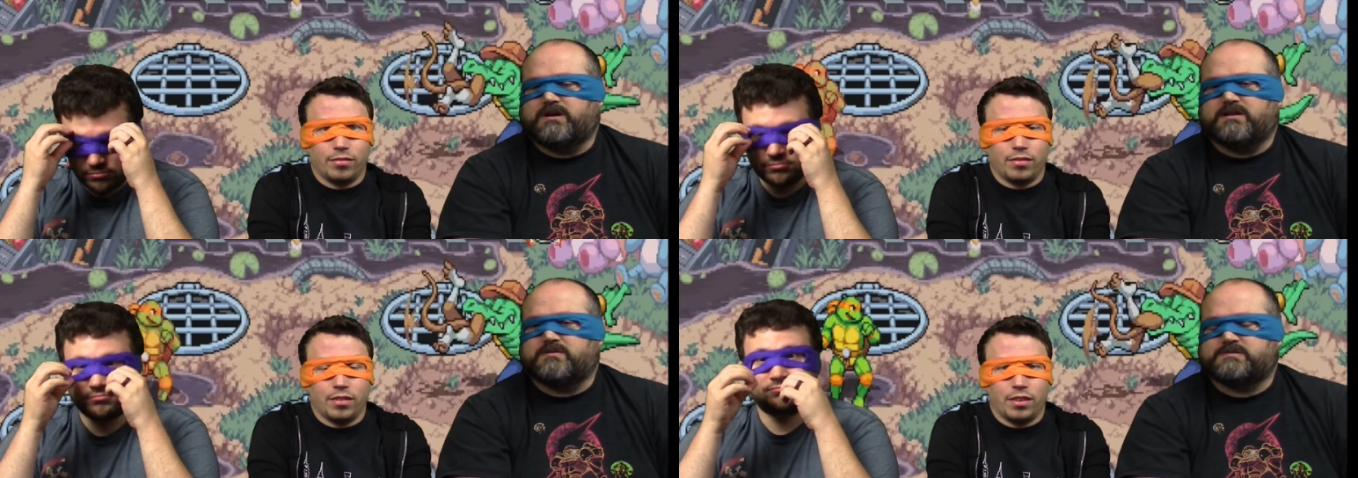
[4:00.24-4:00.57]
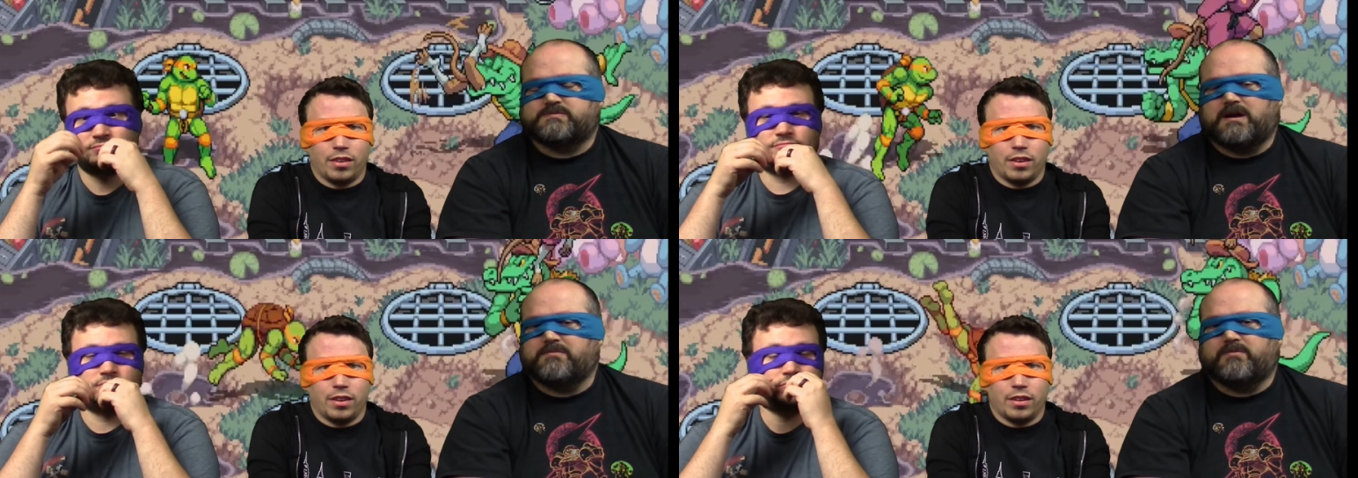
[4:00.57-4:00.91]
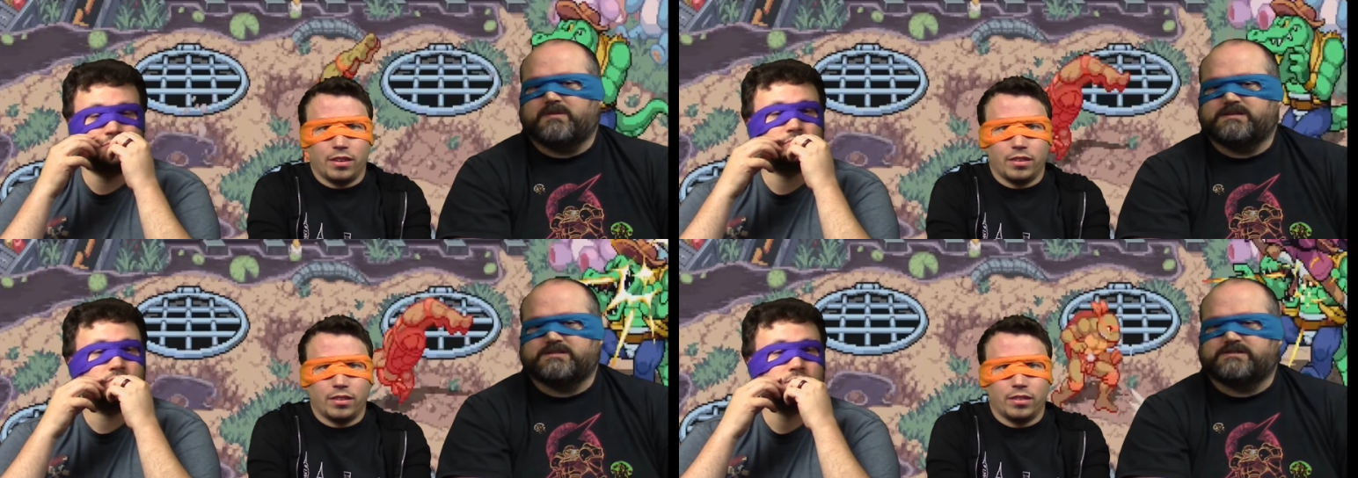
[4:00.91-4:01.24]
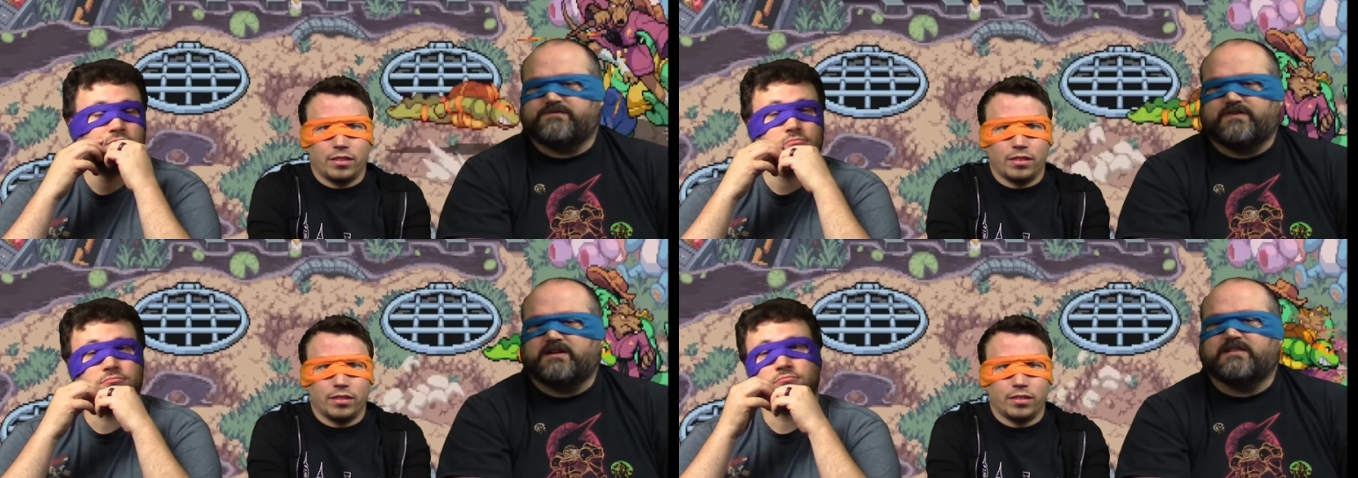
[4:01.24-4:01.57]
Speaker 1: but it's probably
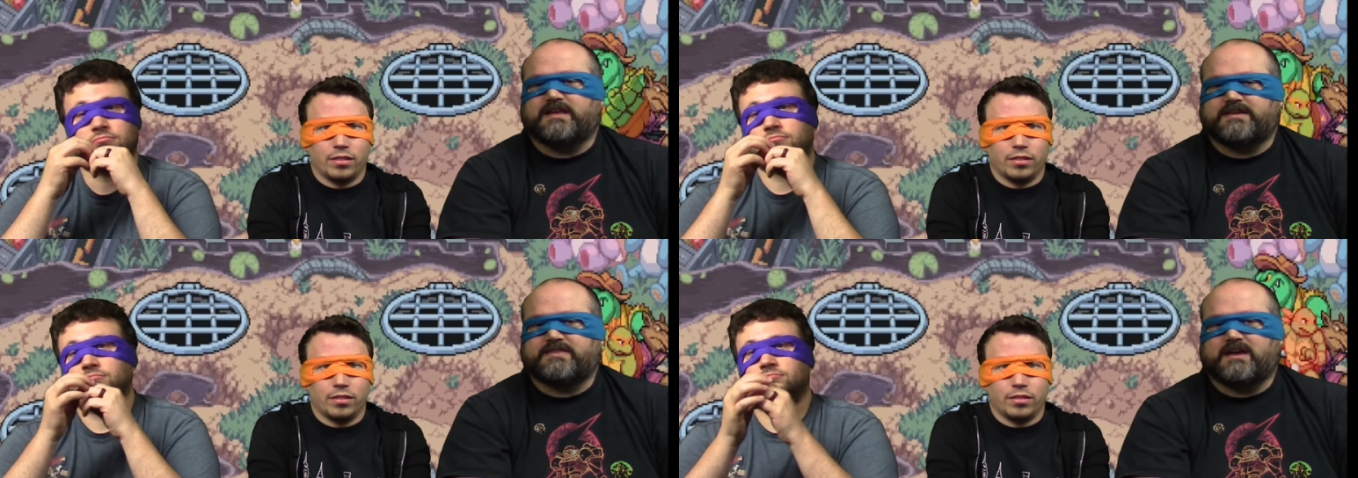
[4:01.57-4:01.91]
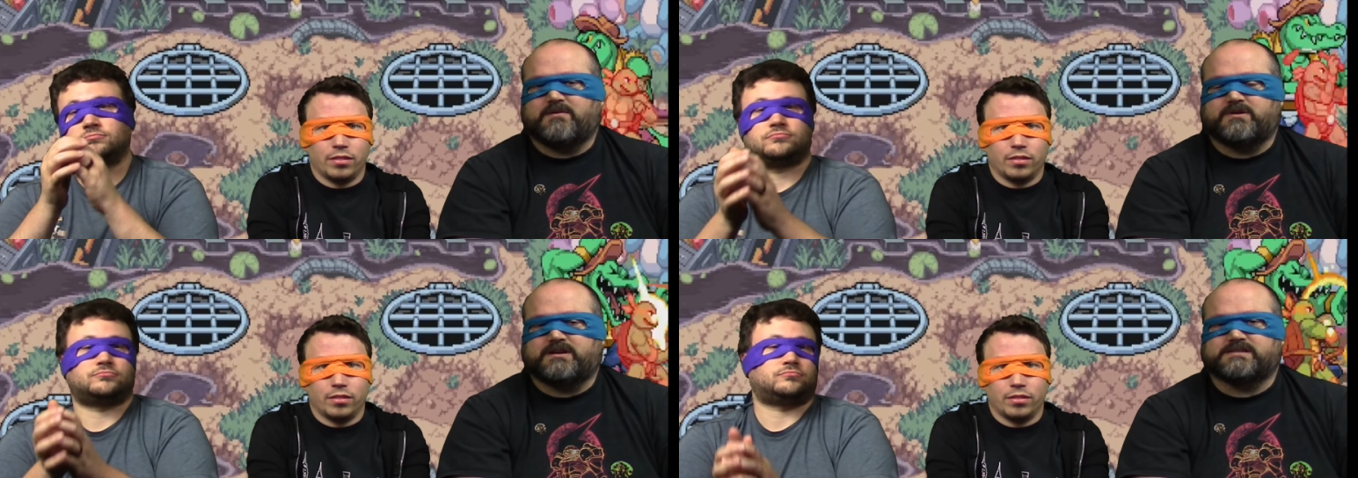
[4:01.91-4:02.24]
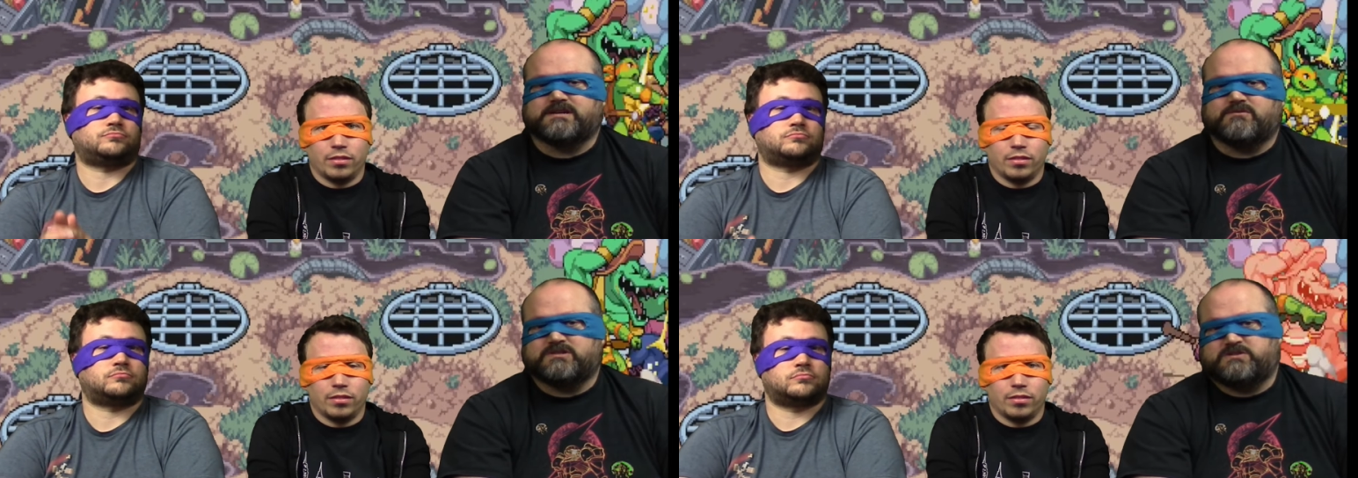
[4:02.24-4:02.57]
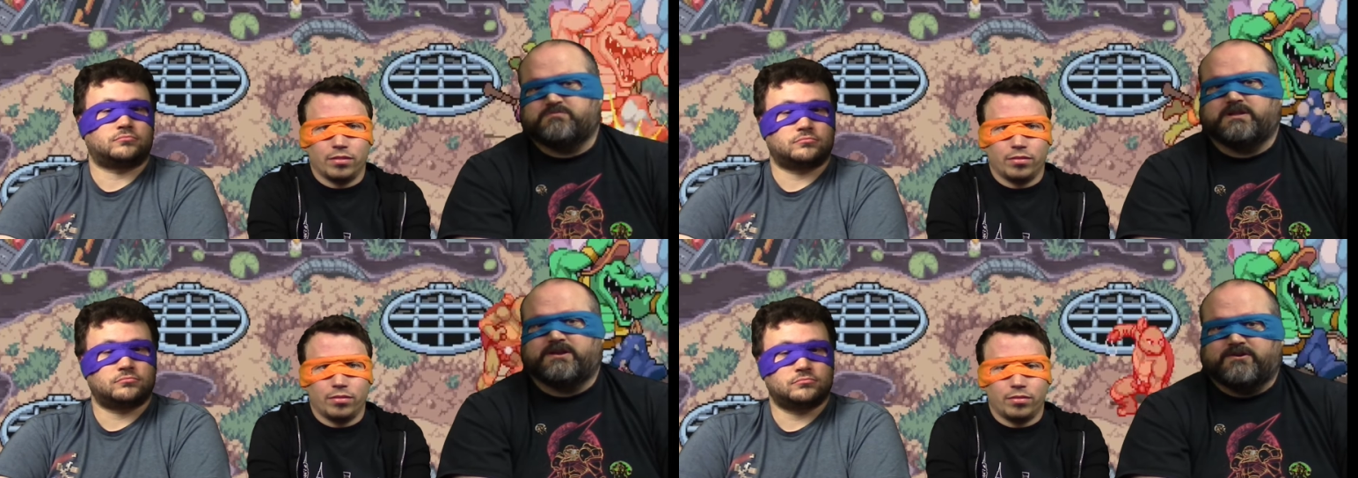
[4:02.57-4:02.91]
just felt like that because I
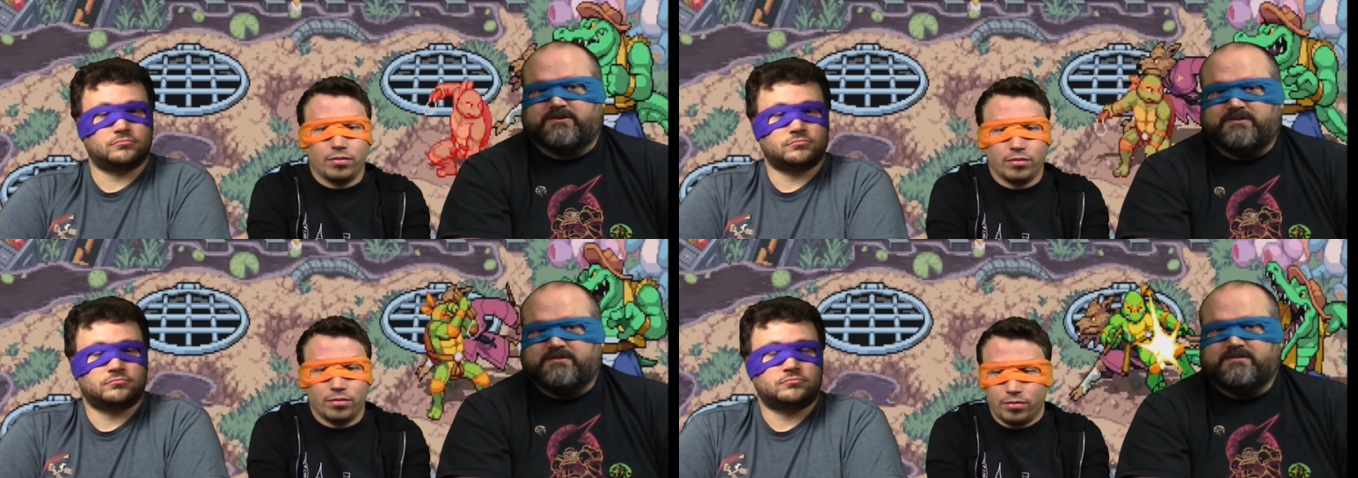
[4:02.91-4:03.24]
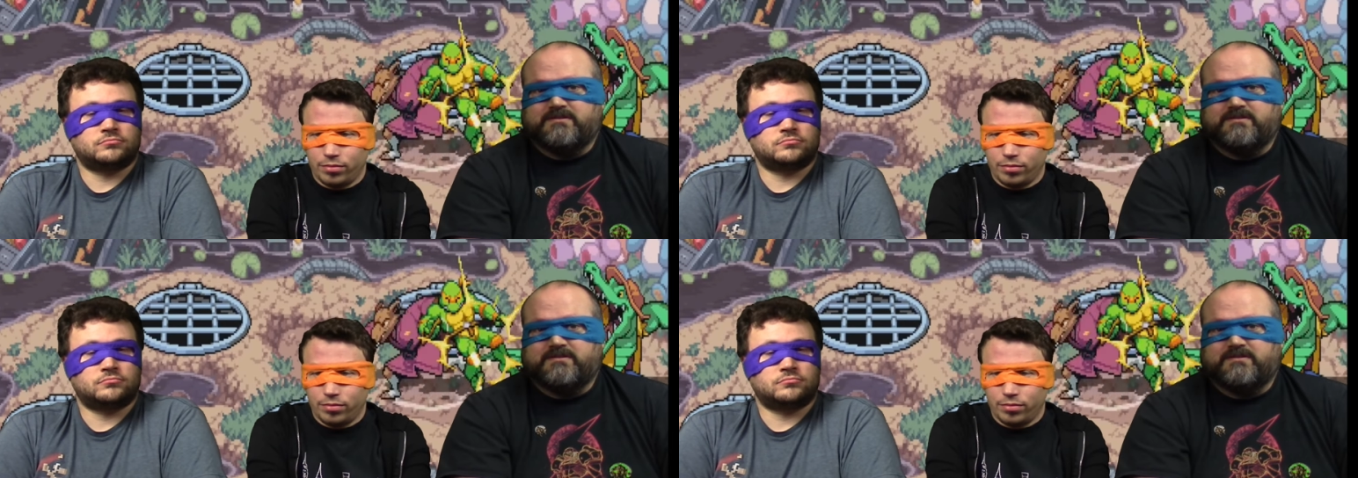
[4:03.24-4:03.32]
was Splinter.